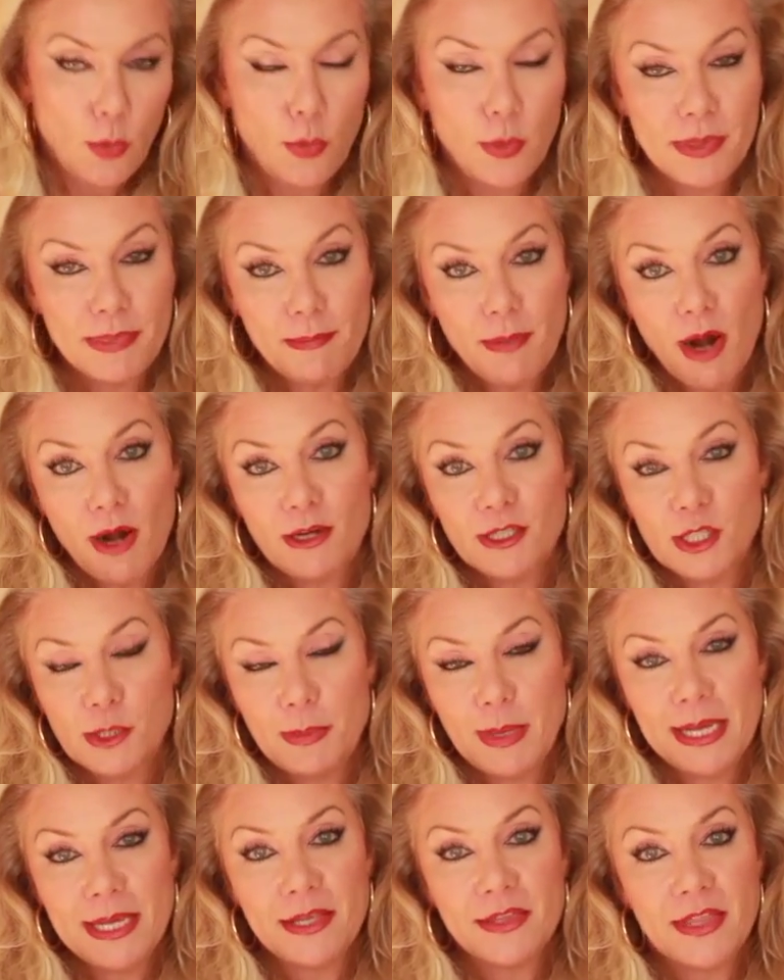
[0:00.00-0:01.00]
With Mars
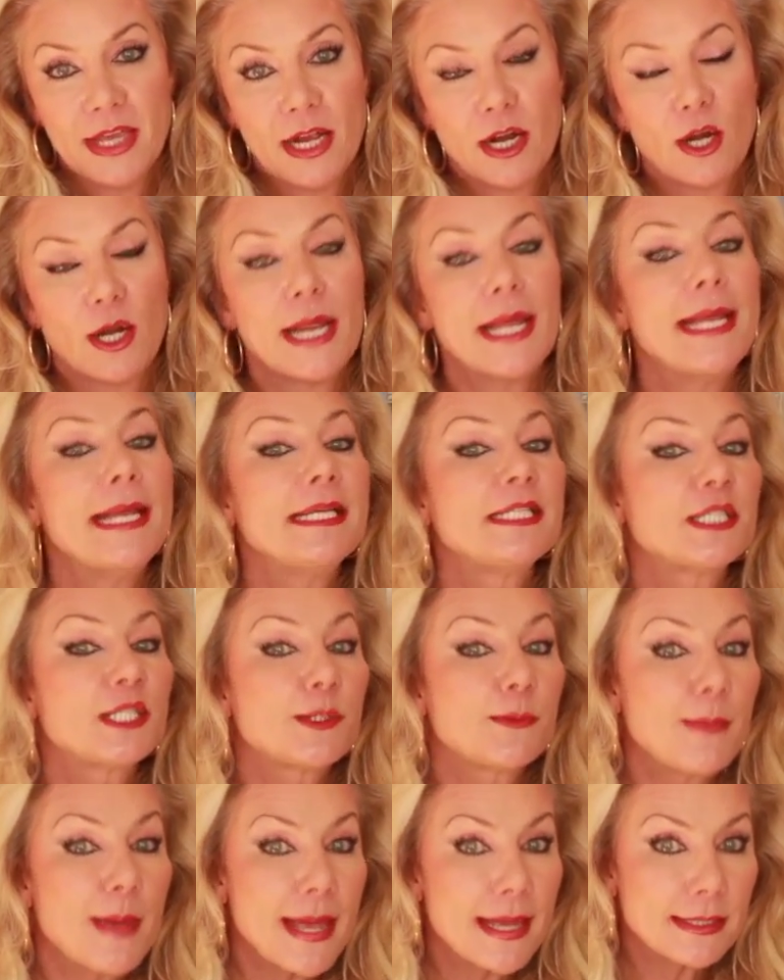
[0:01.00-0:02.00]
being there, he
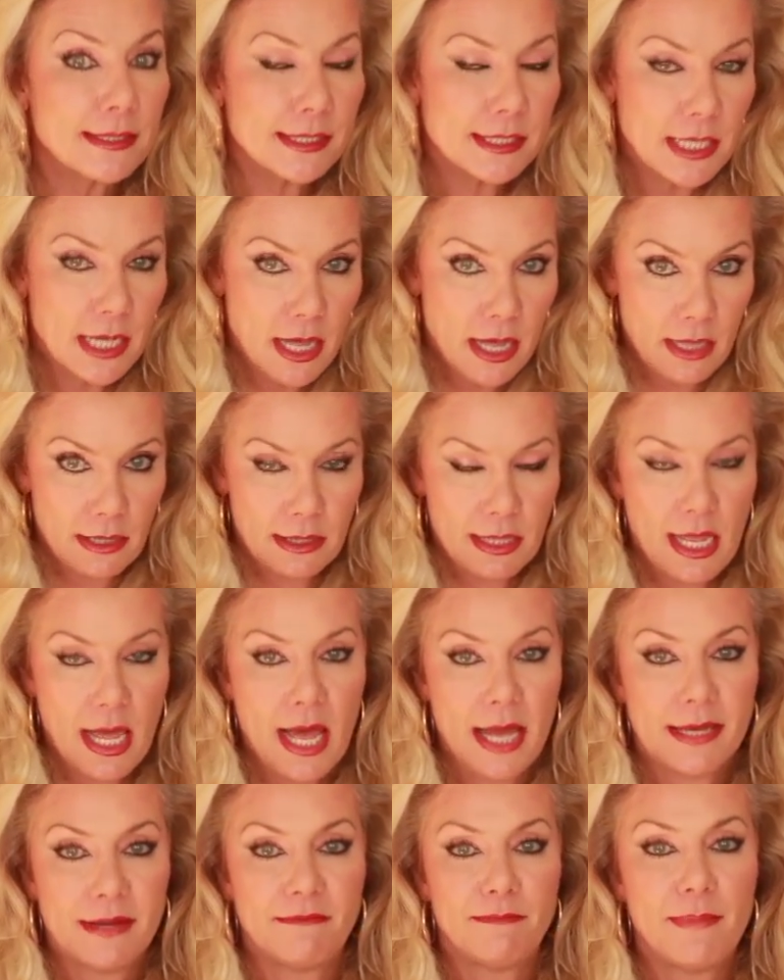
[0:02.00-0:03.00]
spent a
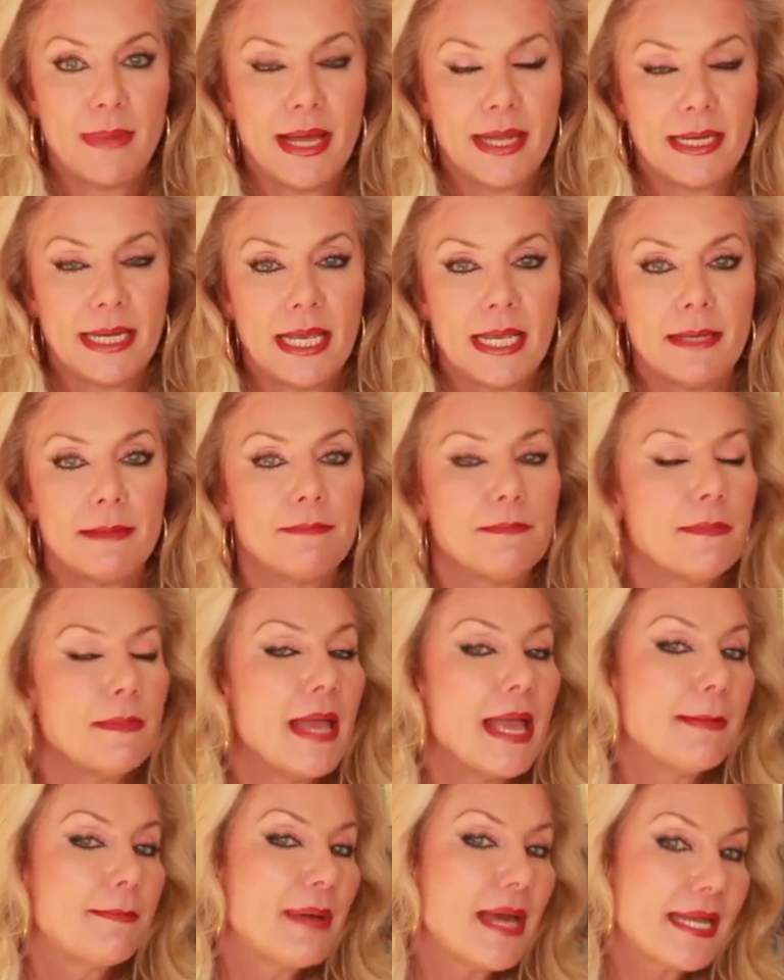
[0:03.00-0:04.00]
lot of money,
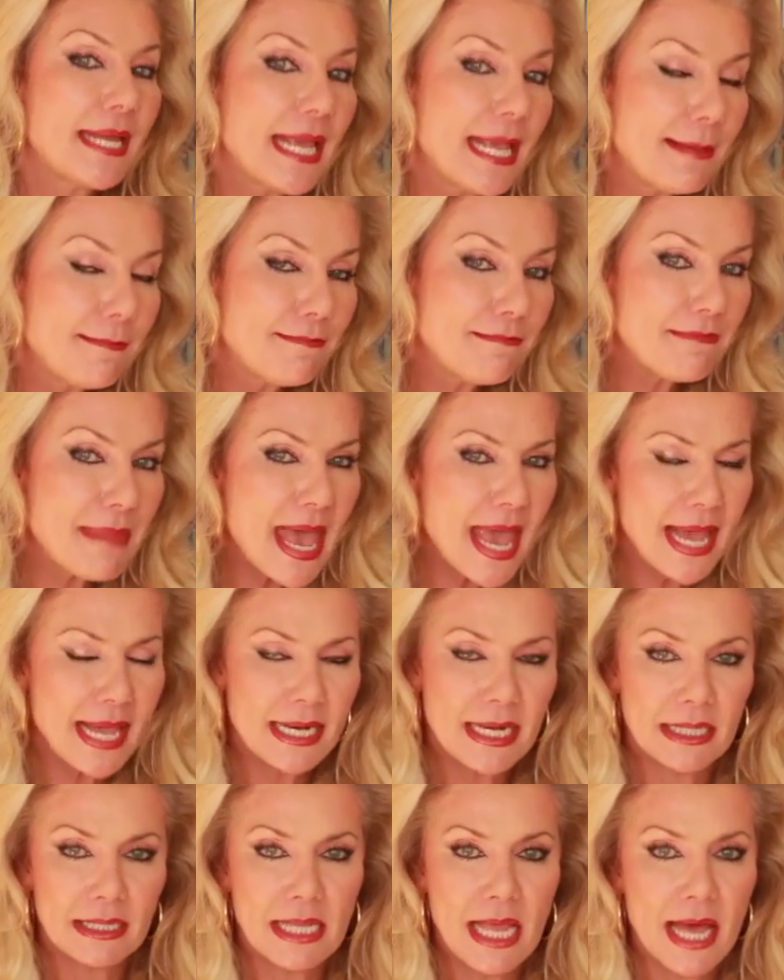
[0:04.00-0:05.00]
but he
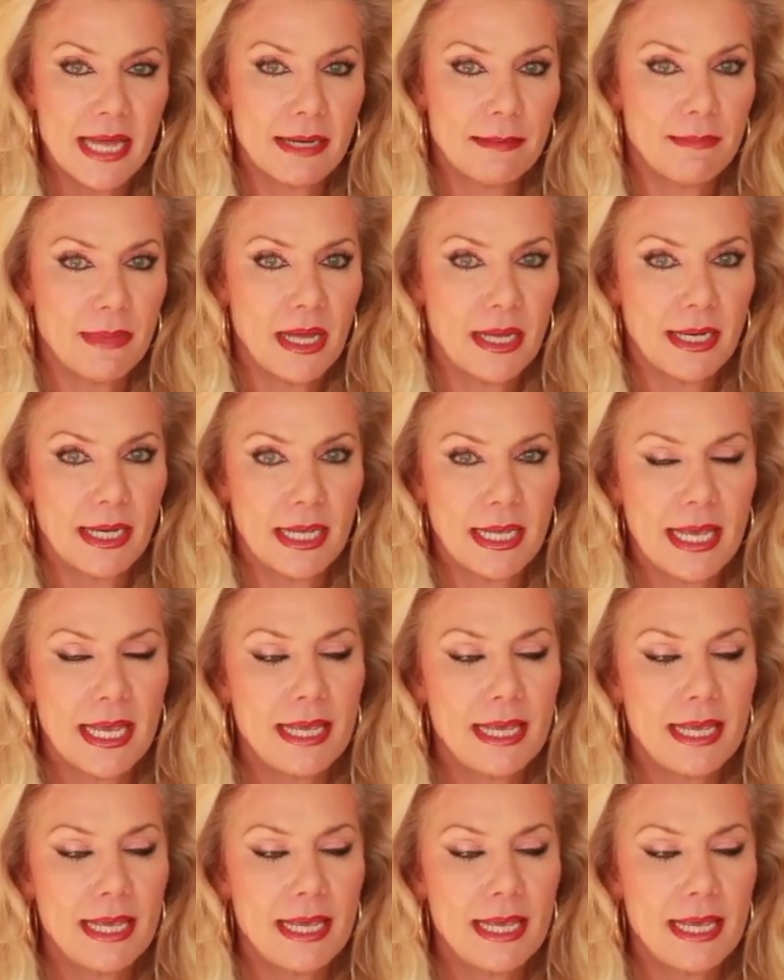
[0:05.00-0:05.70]
made a lot of money.